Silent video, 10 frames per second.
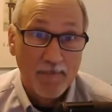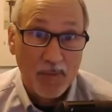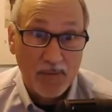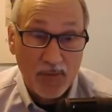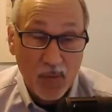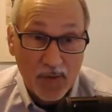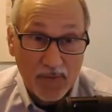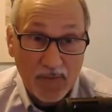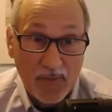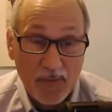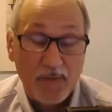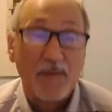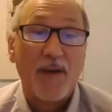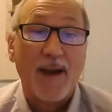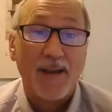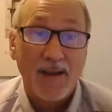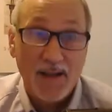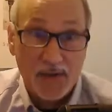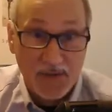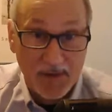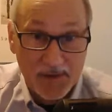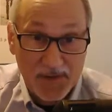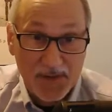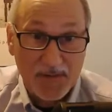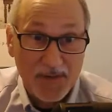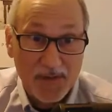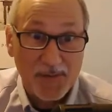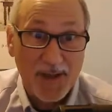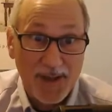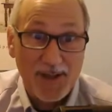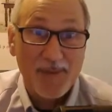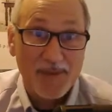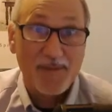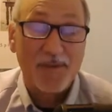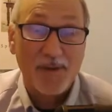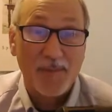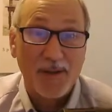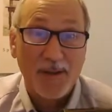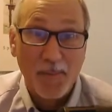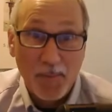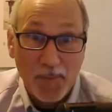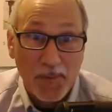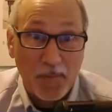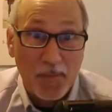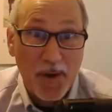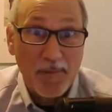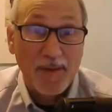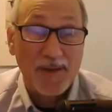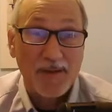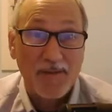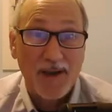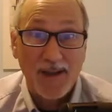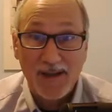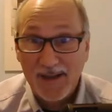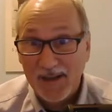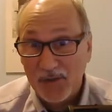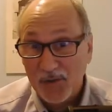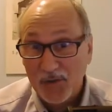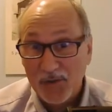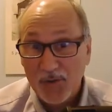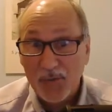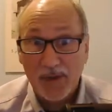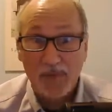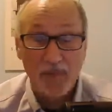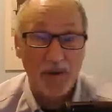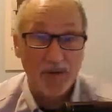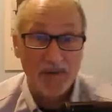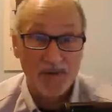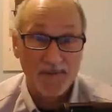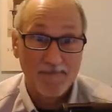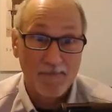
But if you want to further divide each of those individual elements of the triplet, they're probably going to divide into two equal parts.